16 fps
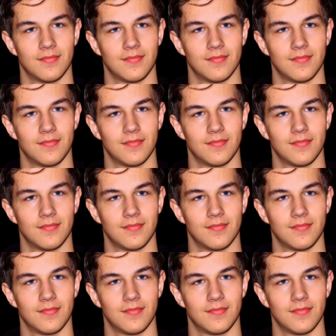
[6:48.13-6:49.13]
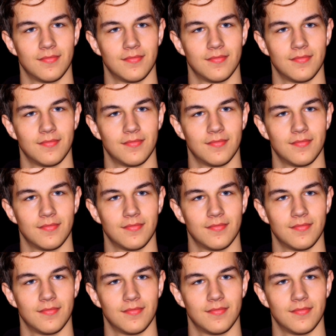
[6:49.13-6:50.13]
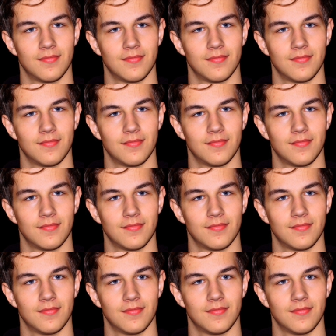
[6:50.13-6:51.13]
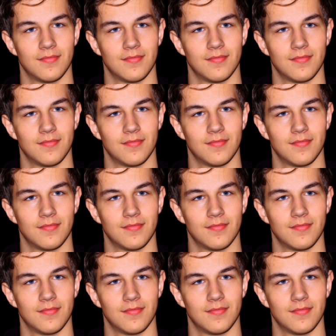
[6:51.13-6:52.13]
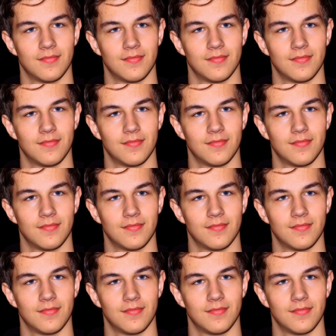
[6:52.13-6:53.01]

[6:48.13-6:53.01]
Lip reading: The face doesn't move, so there is nothing to read.